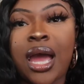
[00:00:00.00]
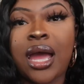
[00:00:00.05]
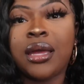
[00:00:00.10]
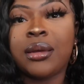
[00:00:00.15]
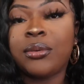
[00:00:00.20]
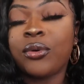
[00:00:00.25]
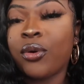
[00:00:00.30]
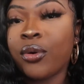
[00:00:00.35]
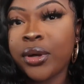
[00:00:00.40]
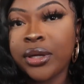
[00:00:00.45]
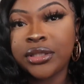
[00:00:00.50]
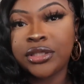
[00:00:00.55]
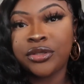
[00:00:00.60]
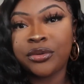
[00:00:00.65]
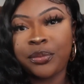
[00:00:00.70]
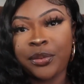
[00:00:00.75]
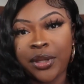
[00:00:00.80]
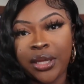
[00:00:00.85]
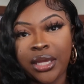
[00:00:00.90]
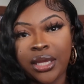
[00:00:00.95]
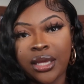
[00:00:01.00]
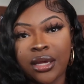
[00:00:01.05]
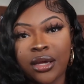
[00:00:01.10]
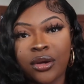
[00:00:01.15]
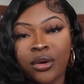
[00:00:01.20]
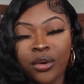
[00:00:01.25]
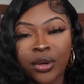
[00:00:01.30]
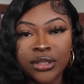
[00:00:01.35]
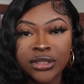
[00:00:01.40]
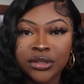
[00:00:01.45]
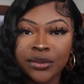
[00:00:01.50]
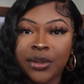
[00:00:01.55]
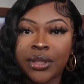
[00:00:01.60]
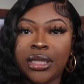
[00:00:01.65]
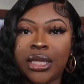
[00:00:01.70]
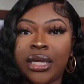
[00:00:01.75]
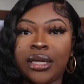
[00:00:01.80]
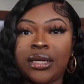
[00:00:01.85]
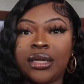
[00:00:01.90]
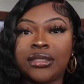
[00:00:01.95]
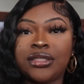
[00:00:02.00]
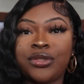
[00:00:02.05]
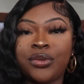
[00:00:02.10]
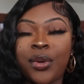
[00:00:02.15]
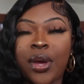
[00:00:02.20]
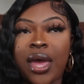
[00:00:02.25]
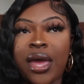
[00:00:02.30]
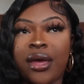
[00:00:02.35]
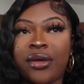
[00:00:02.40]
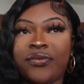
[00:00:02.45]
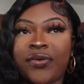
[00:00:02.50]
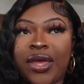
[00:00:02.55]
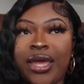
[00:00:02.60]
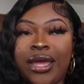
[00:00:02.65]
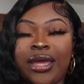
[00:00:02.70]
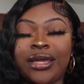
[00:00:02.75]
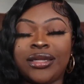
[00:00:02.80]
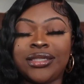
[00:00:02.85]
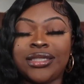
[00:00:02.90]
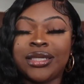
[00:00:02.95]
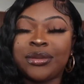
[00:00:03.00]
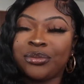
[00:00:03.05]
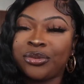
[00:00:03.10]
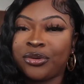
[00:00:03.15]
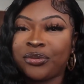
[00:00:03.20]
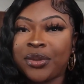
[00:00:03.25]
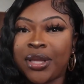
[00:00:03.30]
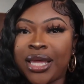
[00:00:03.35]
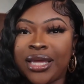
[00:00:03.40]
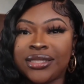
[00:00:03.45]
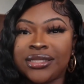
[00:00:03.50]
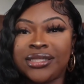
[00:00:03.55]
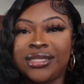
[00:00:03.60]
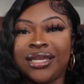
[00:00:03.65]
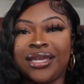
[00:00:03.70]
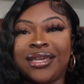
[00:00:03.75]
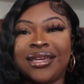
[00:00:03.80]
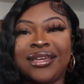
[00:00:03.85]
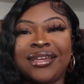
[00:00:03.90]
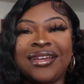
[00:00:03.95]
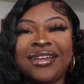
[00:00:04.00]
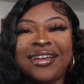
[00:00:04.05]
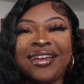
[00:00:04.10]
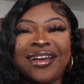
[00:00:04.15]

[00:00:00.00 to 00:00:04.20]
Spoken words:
I'm going to be going to Atlanta to have a dimpleplasty.